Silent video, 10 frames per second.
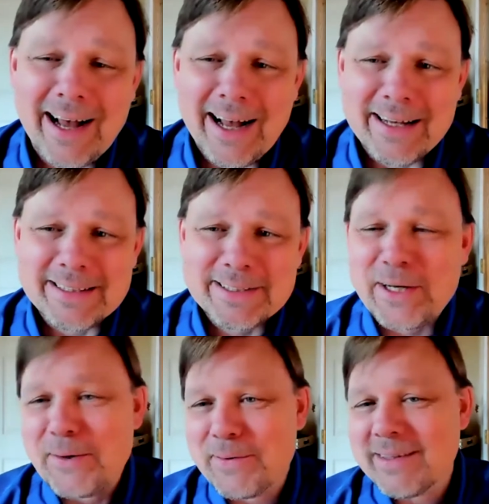
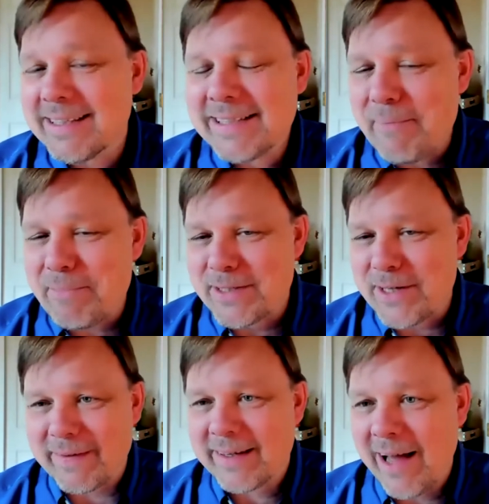So this happens all
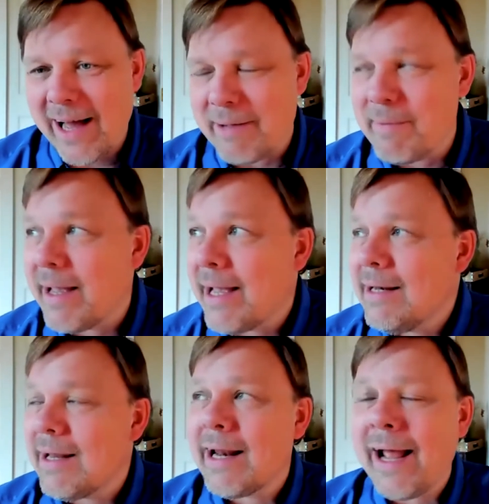the time, and
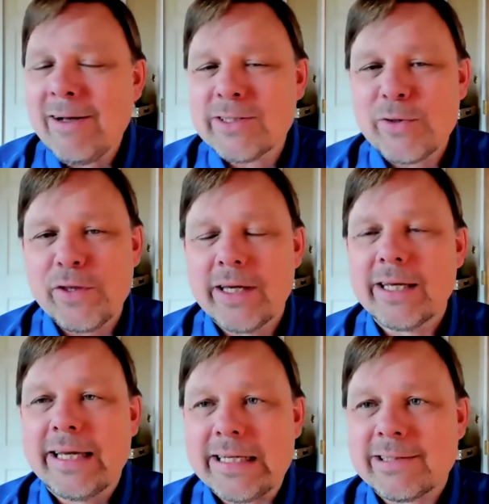I also think it
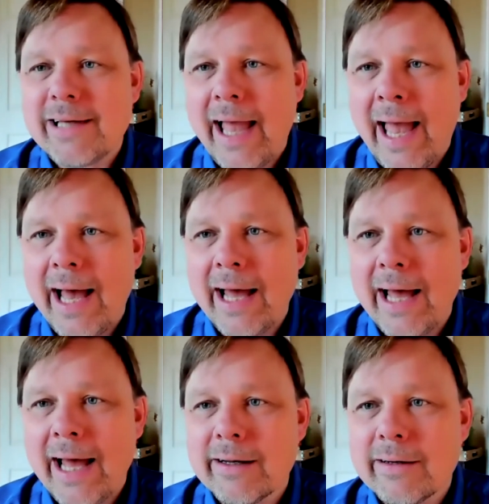gets at
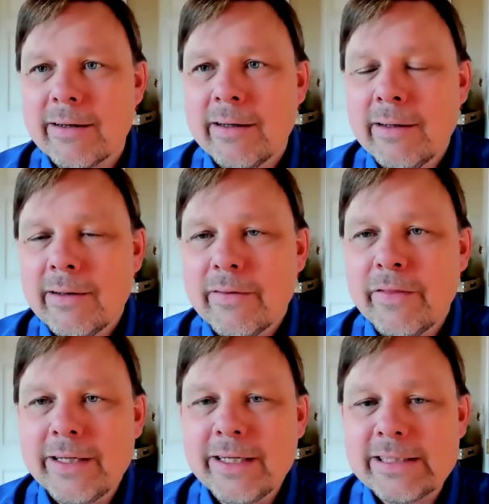the
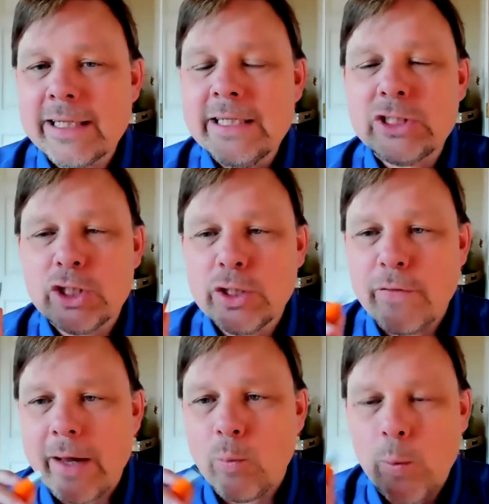distinction
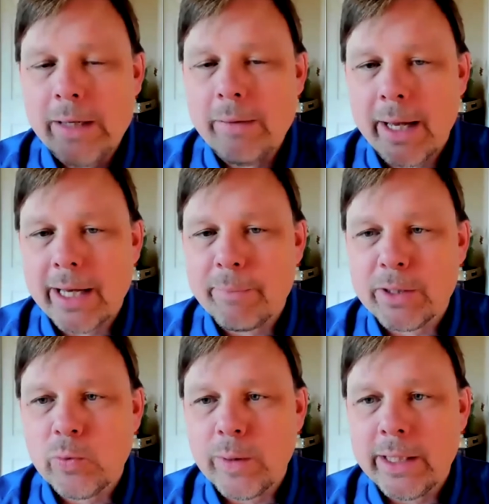that we make
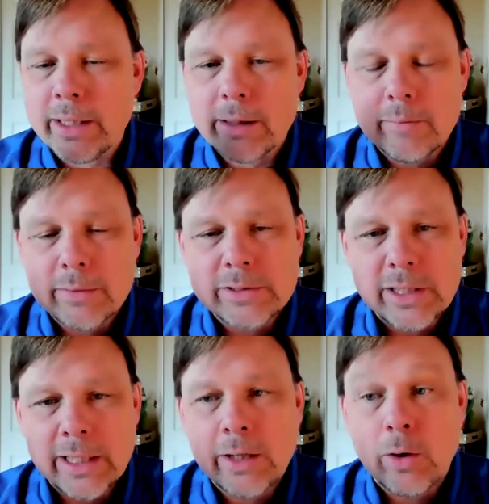between
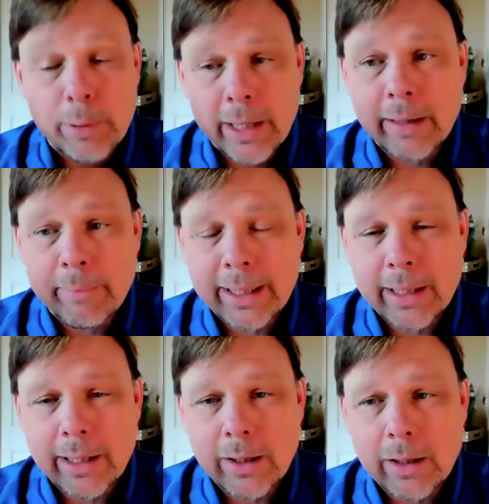singing or playing by
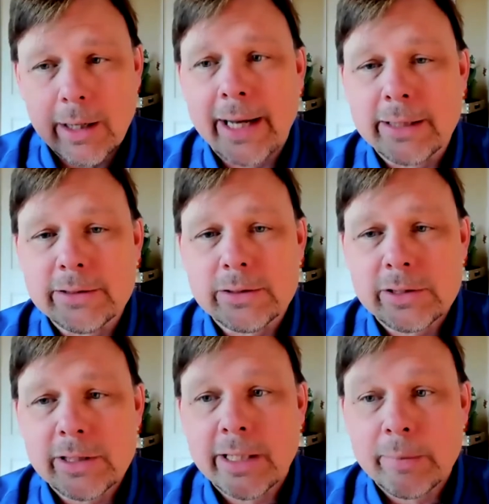ear and
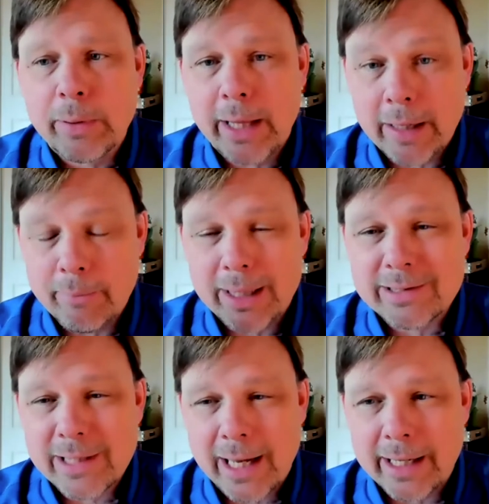singing and playing by
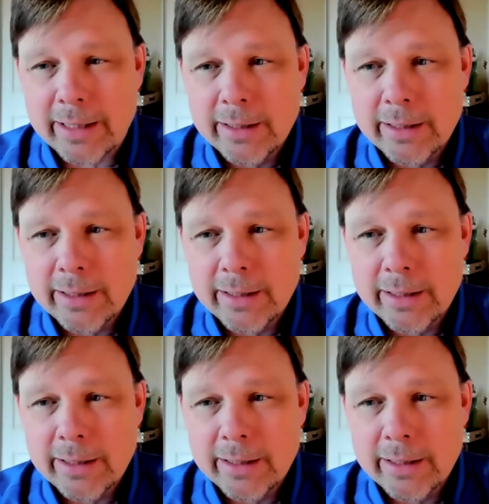sight.